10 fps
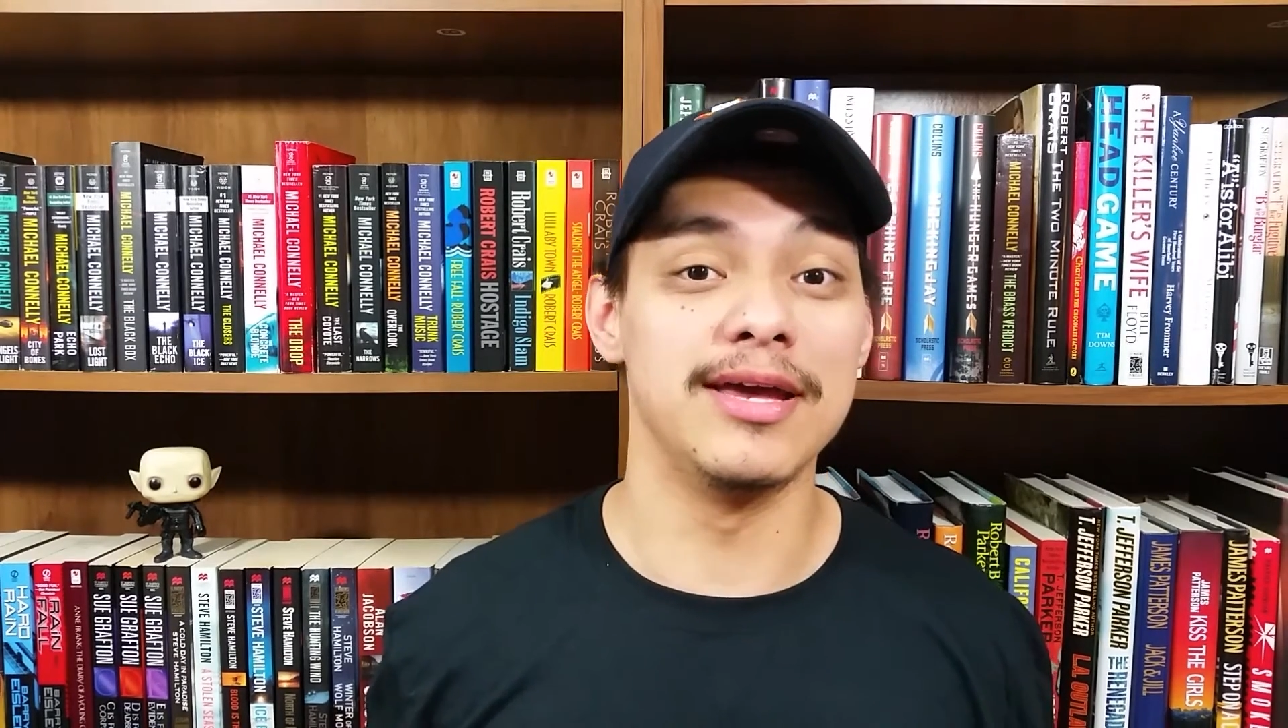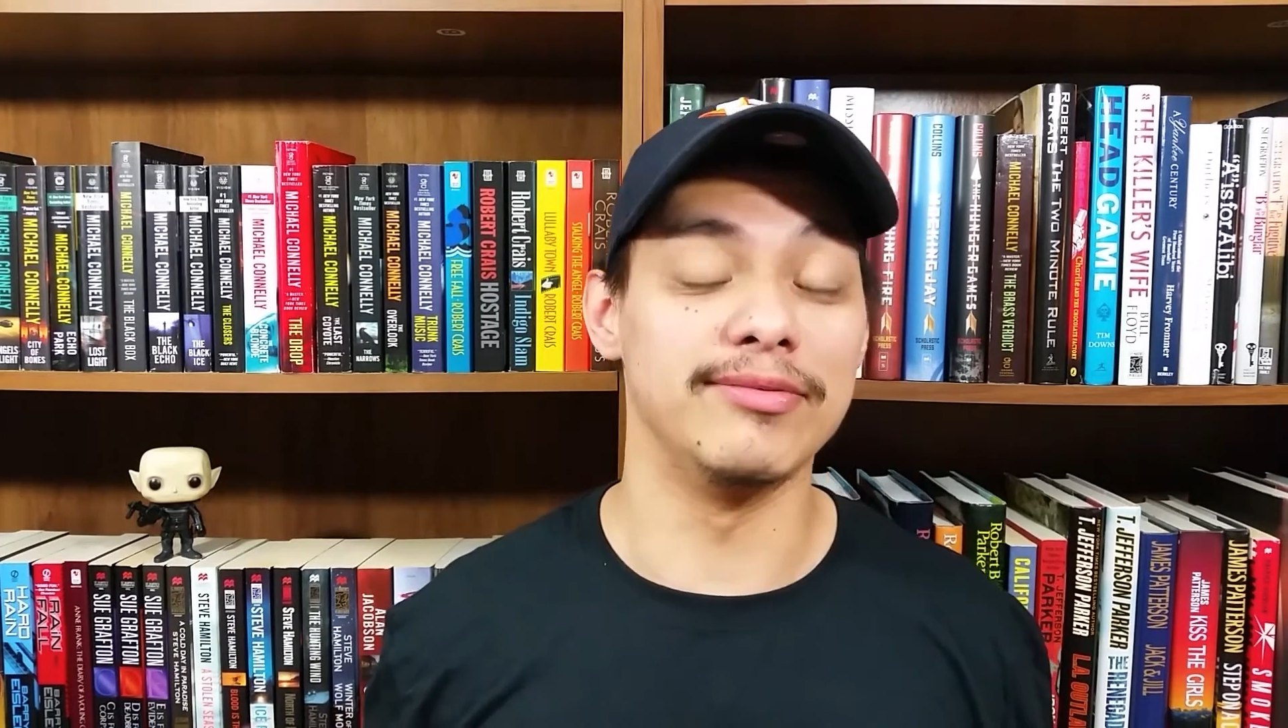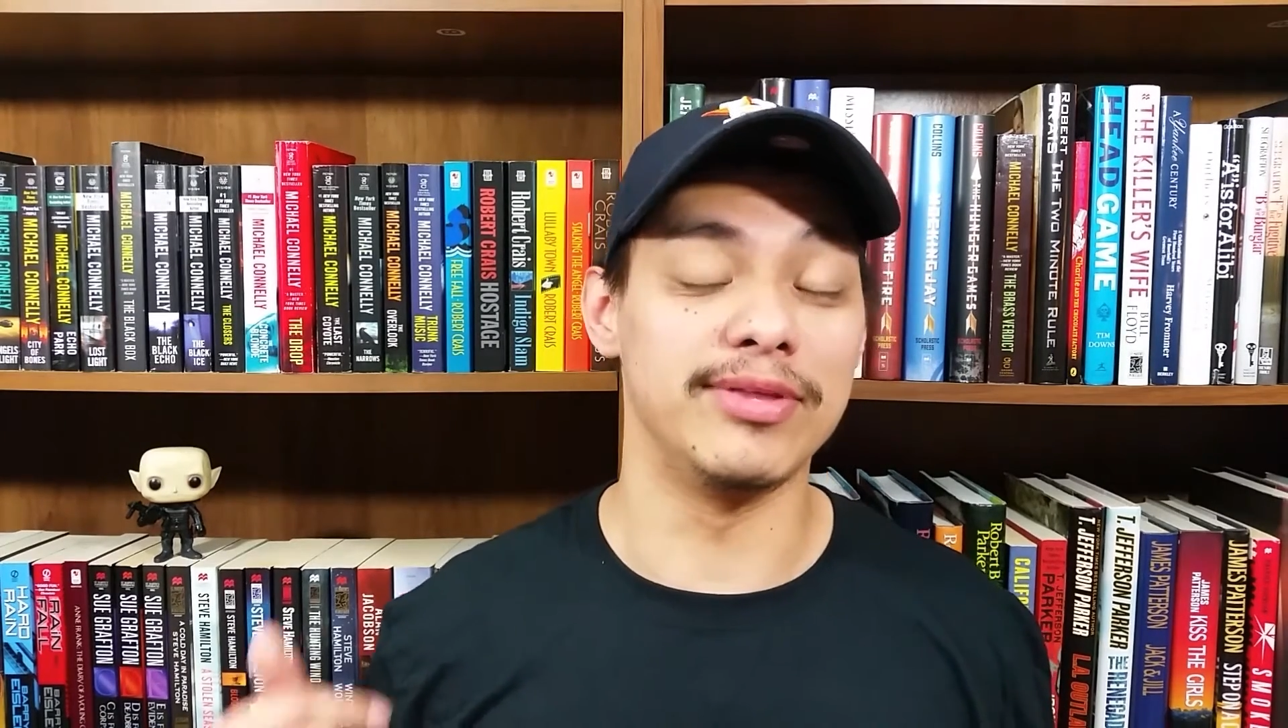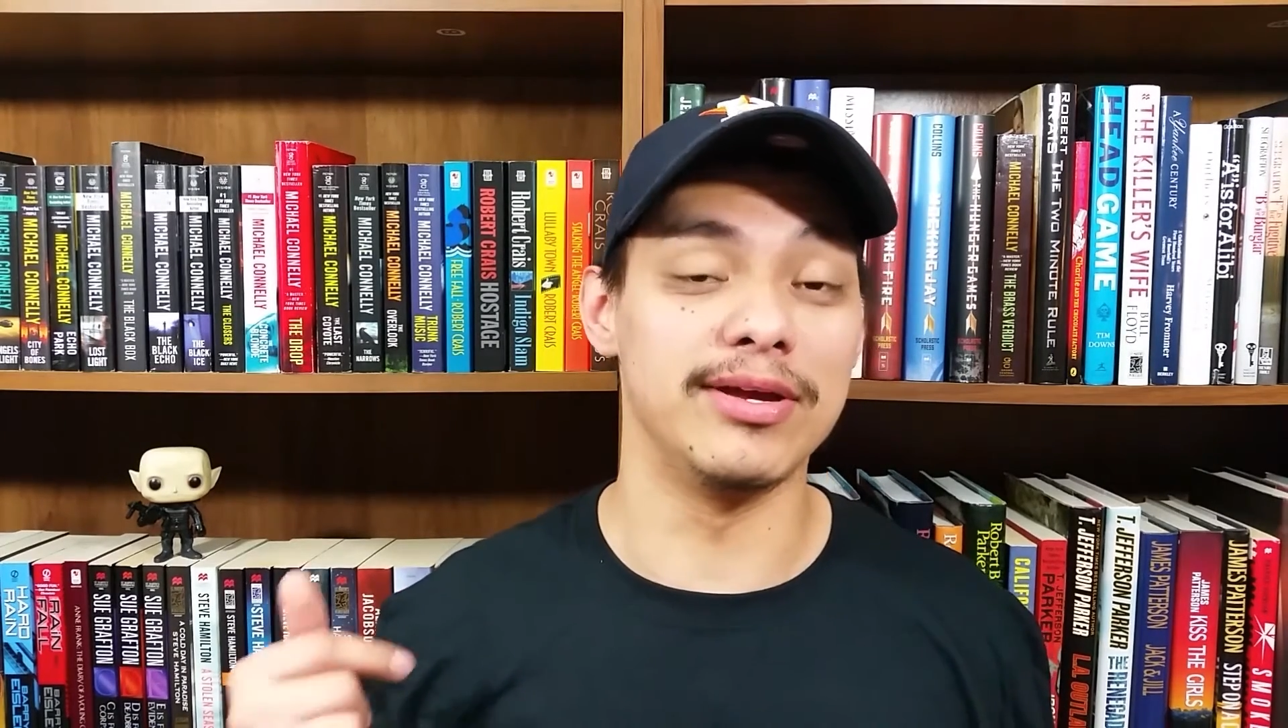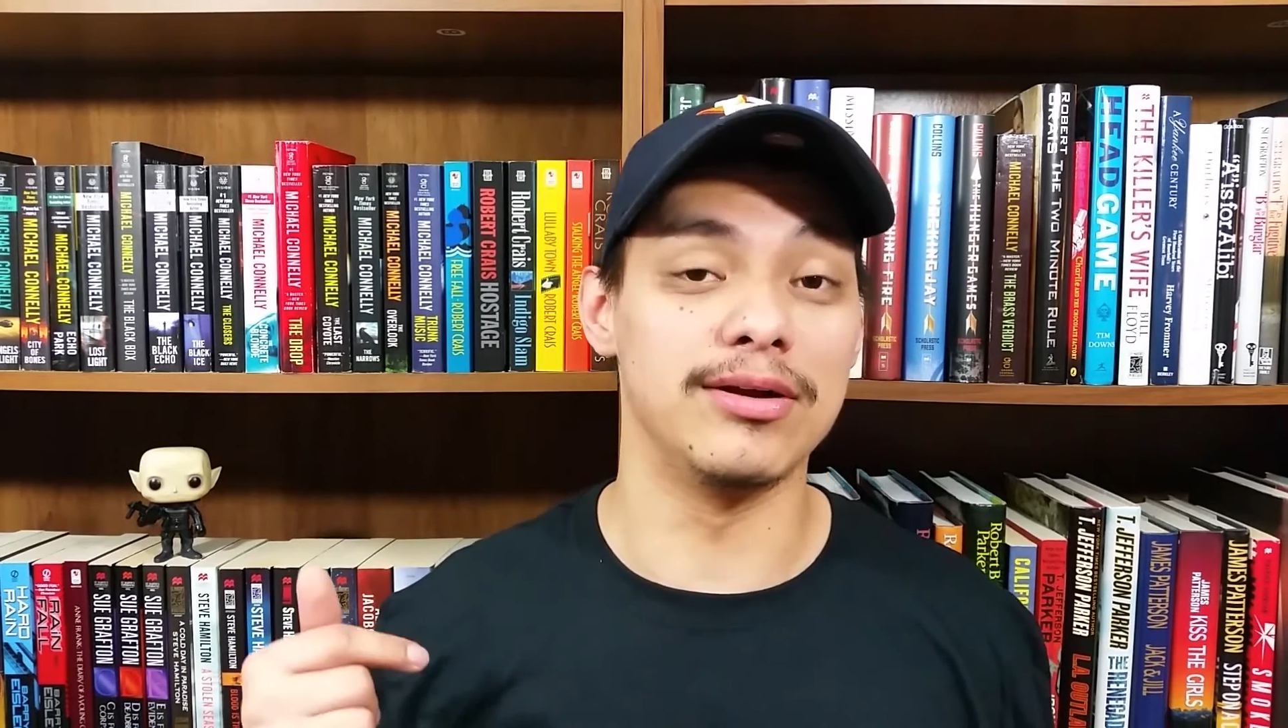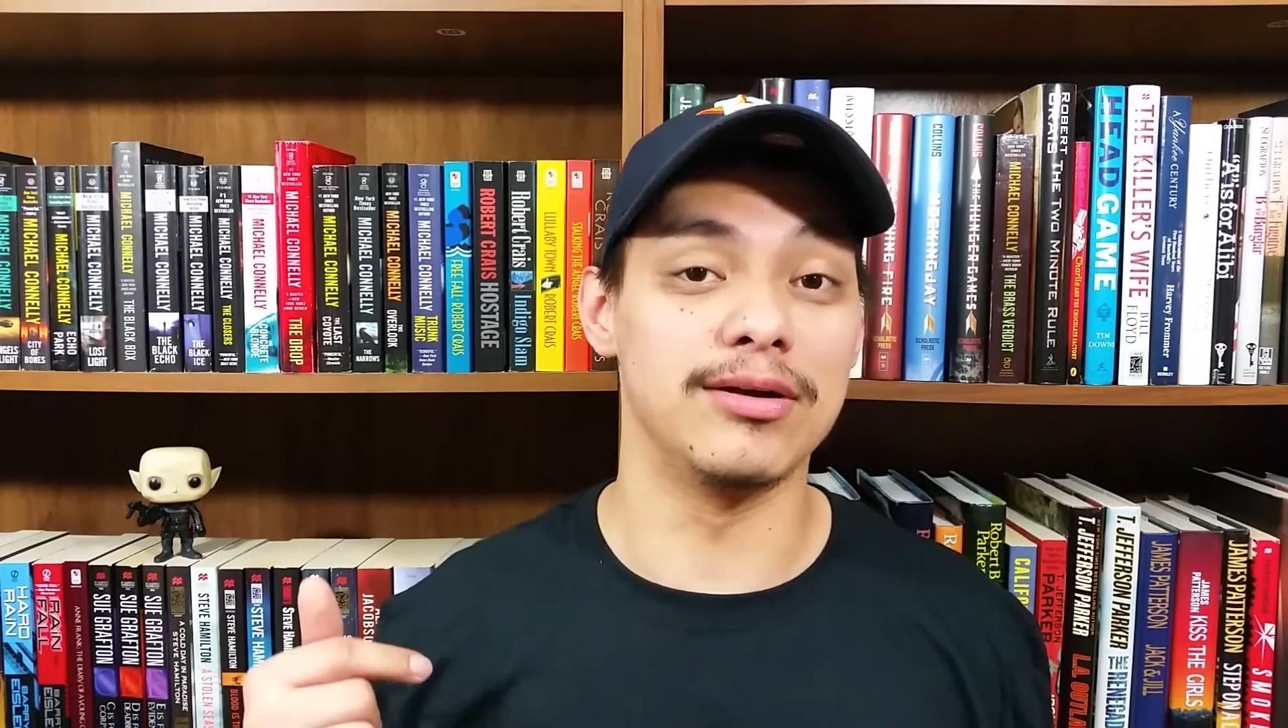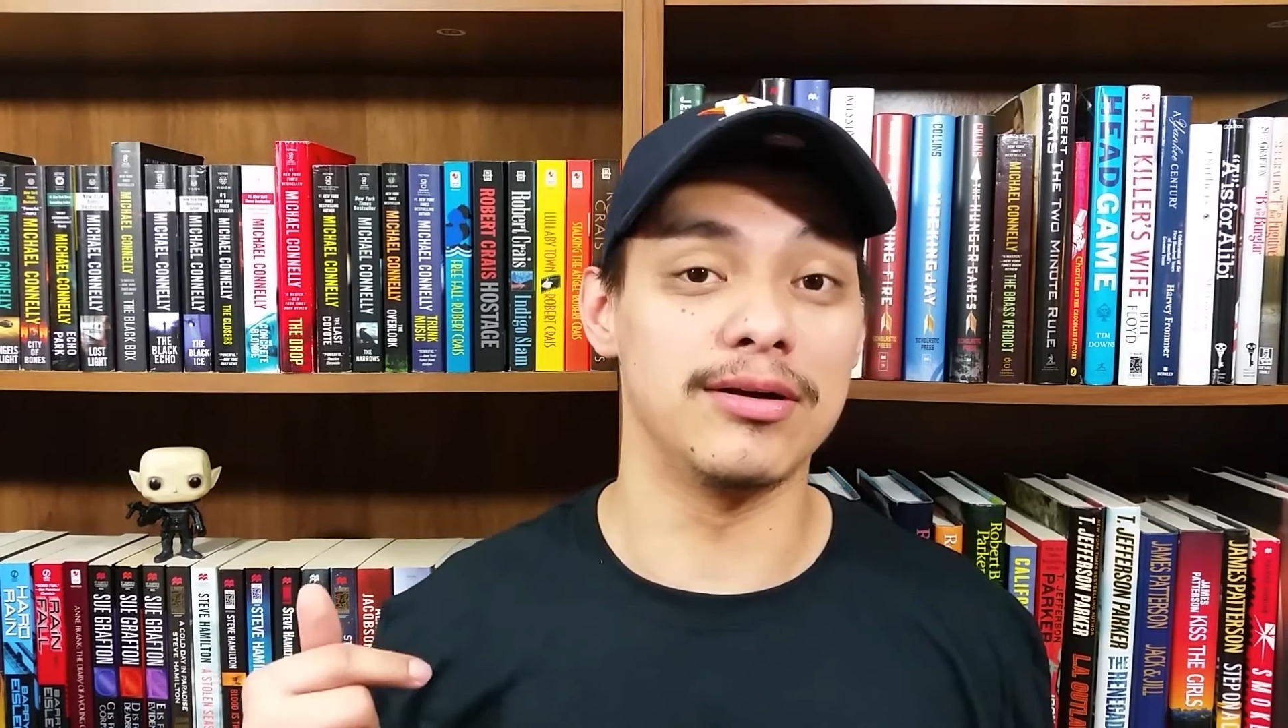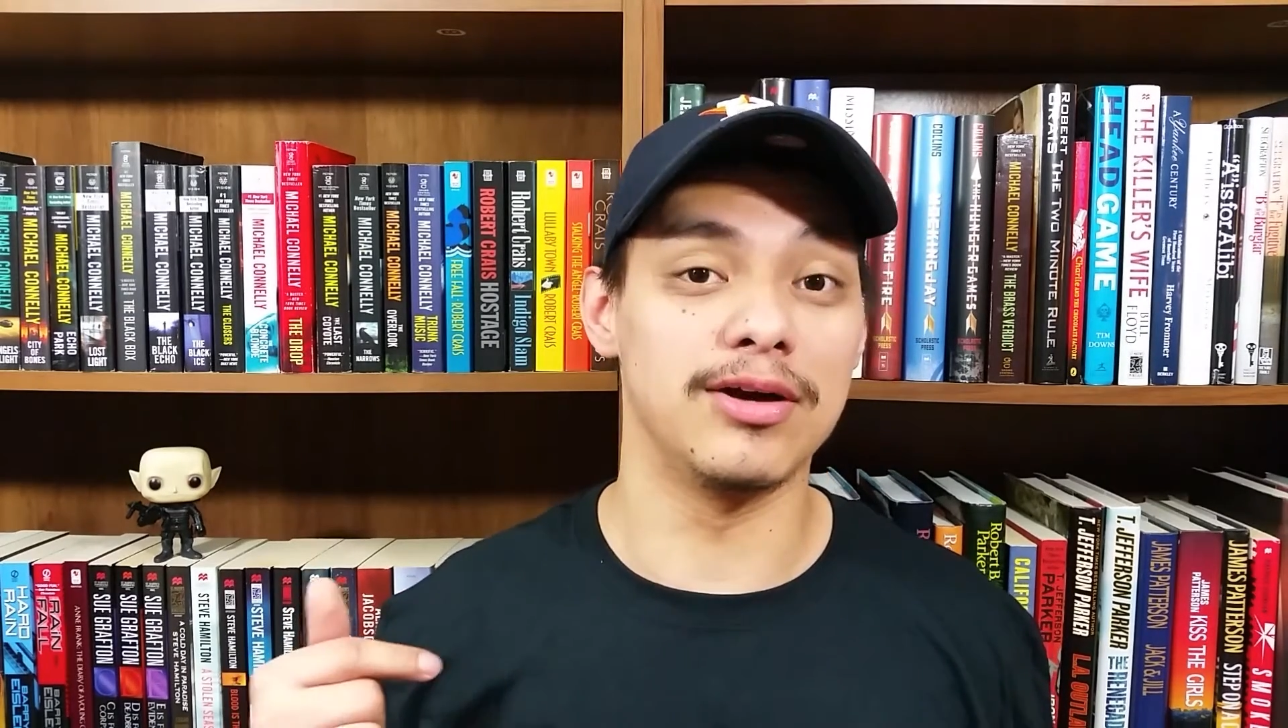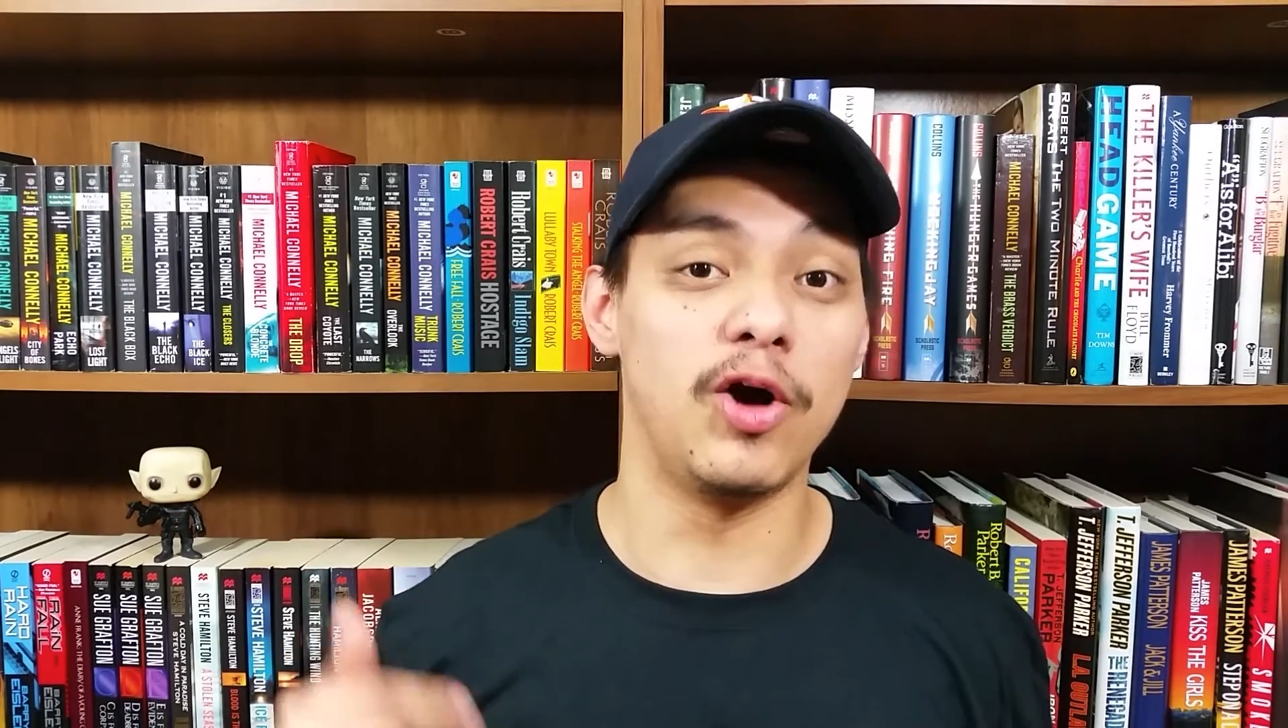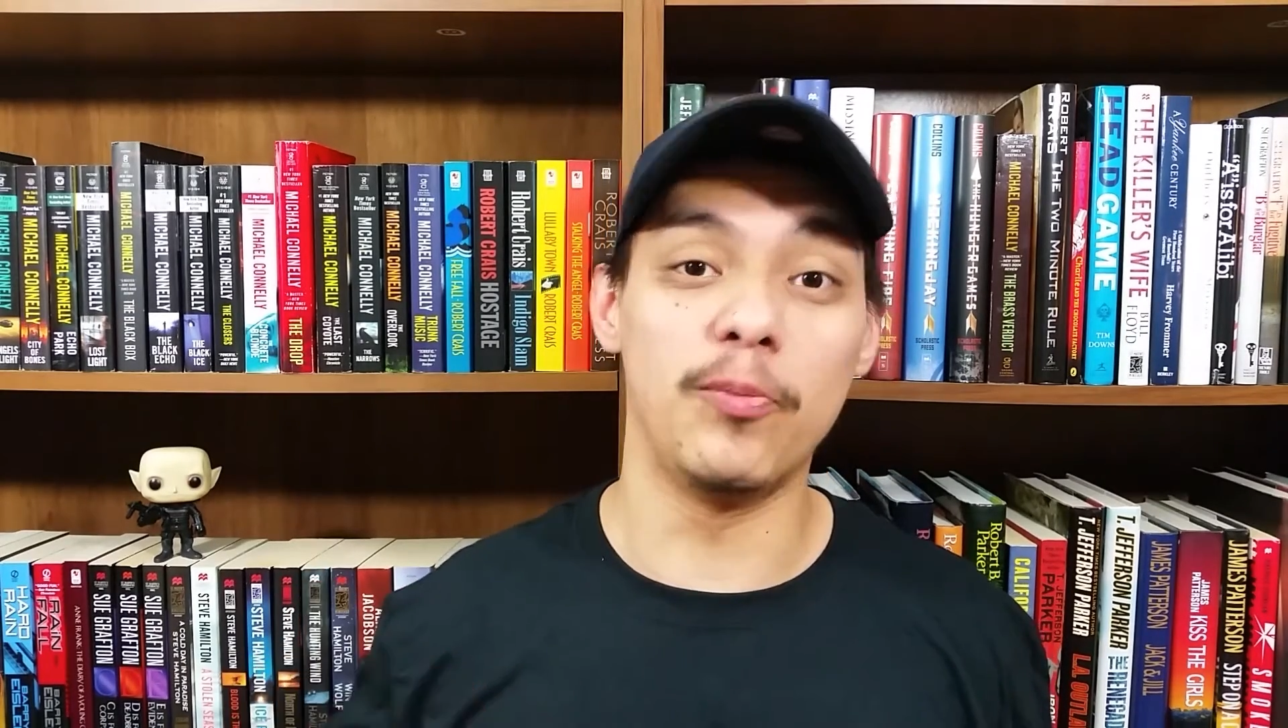if they are